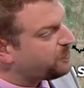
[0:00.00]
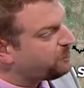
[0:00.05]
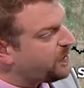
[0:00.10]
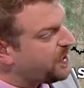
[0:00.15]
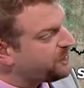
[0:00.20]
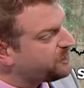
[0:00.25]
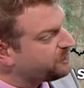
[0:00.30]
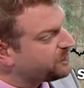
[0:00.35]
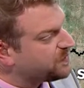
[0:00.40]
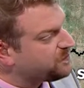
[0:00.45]

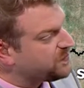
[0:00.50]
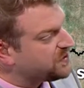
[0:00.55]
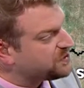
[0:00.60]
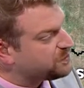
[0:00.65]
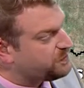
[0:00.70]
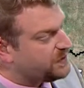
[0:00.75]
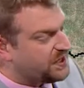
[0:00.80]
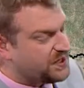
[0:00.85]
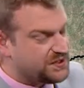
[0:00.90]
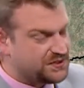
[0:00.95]
weather in
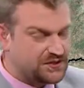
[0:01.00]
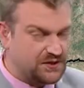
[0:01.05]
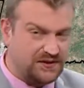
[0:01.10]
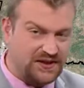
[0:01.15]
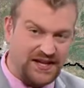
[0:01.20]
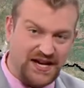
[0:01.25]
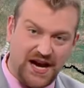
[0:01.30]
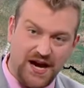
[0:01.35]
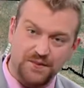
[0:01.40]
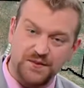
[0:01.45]
between so
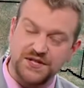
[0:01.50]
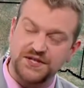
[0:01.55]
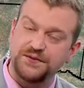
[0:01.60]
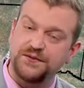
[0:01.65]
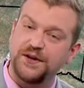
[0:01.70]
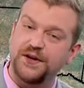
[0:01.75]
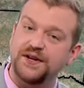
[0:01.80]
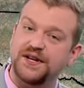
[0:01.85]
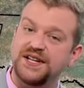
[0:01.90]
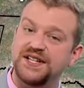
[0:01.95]
the
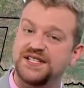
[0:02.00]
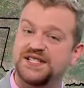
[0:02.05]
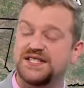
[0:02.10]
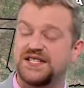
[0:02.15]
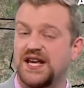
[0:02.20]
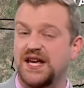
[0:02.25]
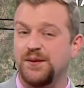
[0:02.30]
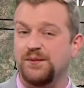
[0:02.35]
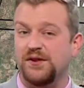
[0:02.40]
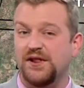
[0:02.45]
atmosphere can
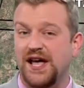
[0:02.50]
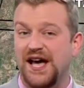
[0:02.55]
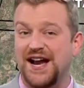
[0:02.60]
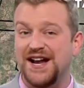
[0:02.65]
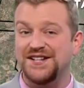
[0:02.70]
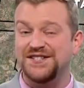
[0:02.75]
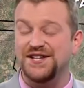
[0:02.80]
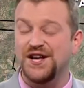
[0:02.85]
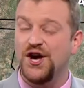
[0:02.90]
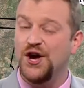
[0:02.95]

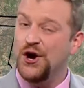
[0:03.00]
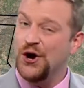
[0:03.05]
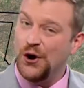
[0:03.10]
stabilize,